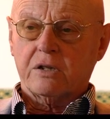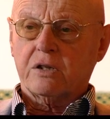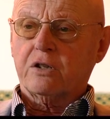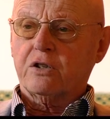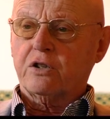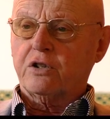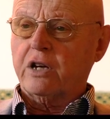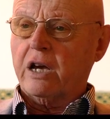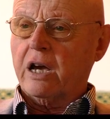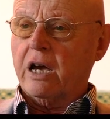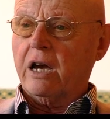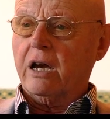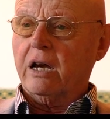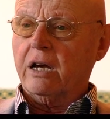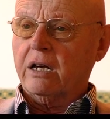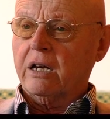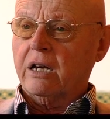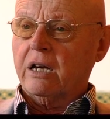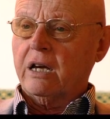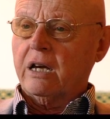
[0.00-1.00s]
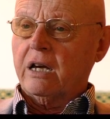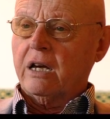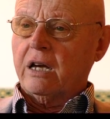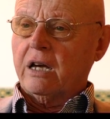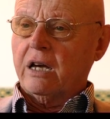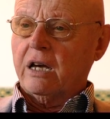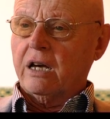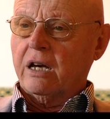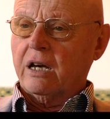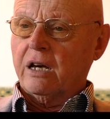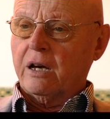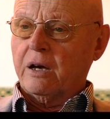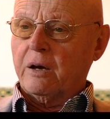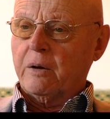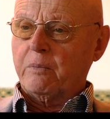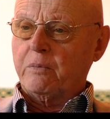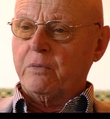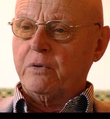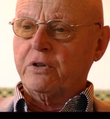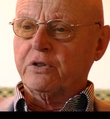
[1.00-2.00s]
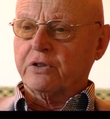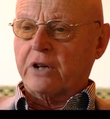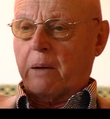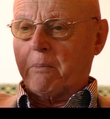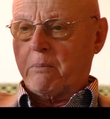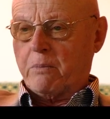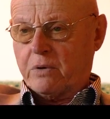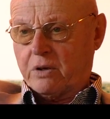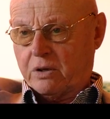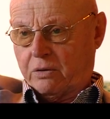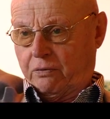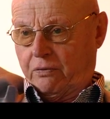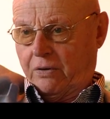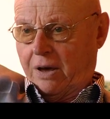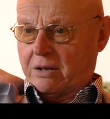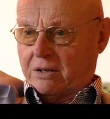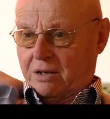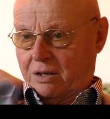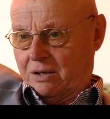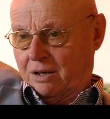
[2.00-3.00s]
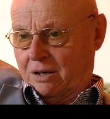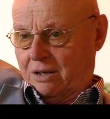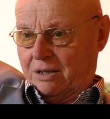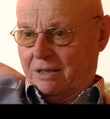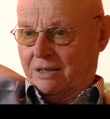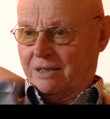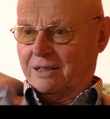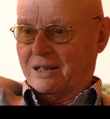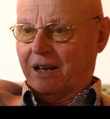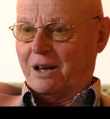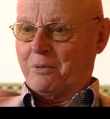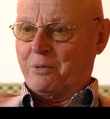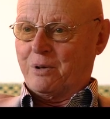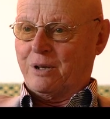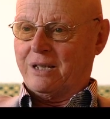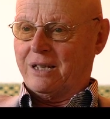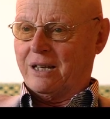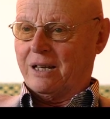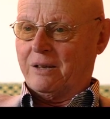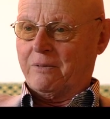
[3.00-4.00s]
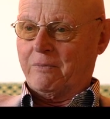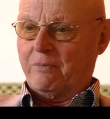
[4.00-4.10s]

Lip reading: chair dreamt fantasies, I would say.